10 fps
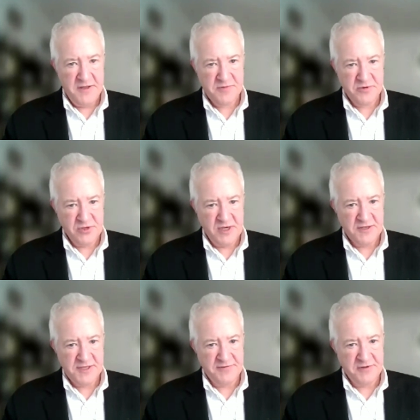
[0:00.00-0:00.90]
These were
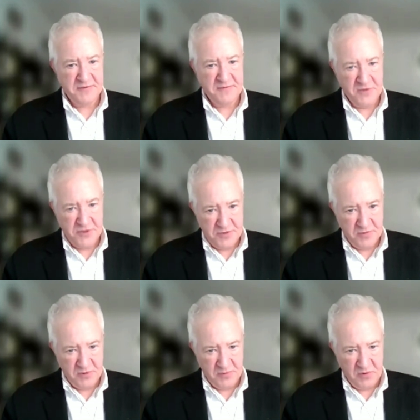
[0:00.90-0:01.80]
trials after the
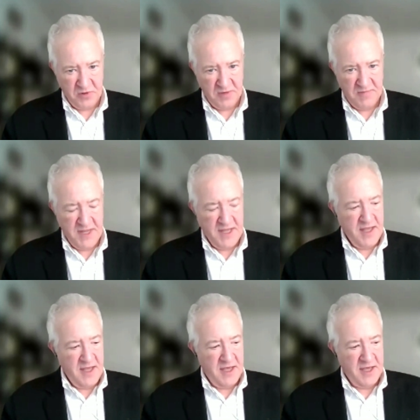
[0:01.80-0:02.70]
First World War,
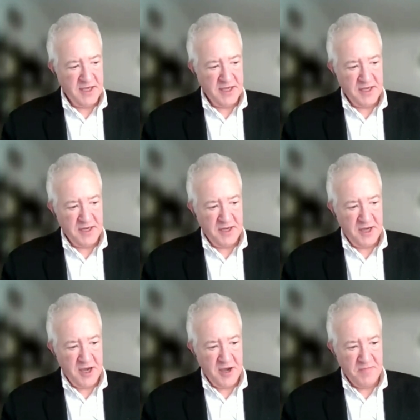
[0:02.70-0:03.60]
and
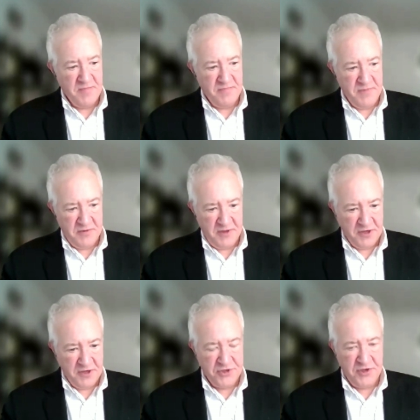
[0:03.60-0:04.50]
um,
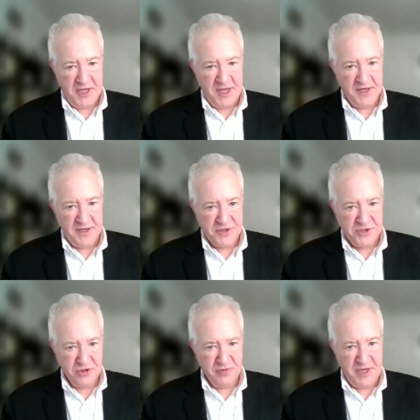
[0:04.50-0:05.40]
they adjudicated in
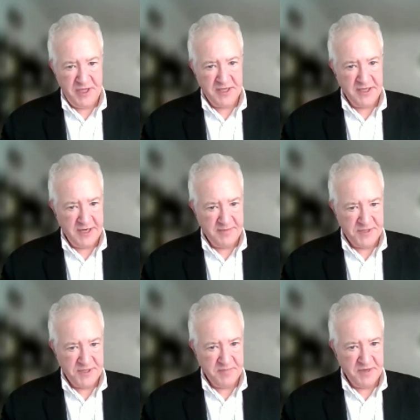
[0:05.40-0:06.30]
Germany at
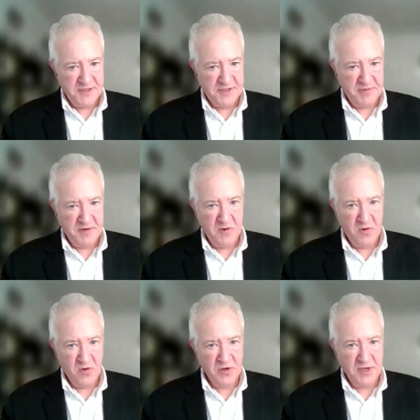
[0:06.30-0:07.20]
Leipzig by the Supreme
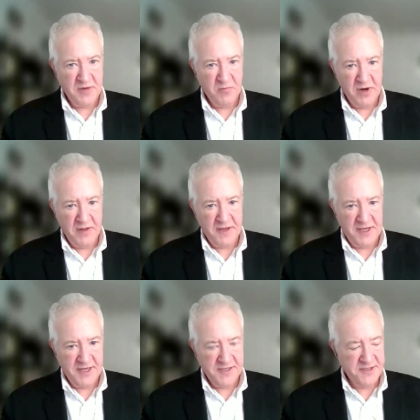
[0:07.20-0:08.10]
Court. And one of the
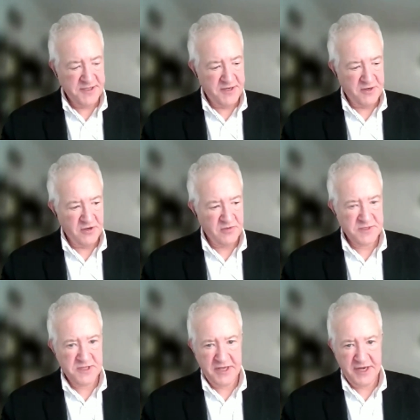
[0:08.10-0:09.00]
cases they heard
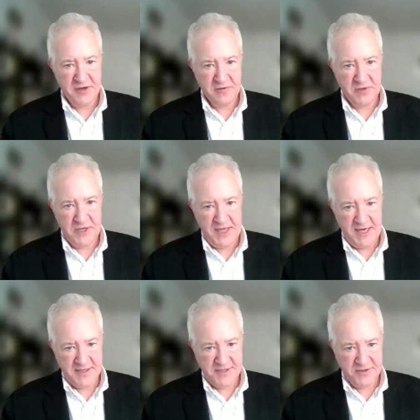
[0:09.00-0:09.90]
was the Llandovery
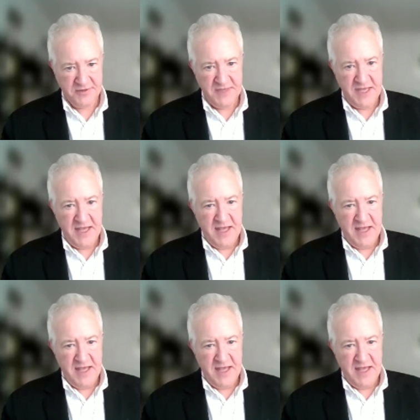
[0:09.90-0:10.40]
Castle,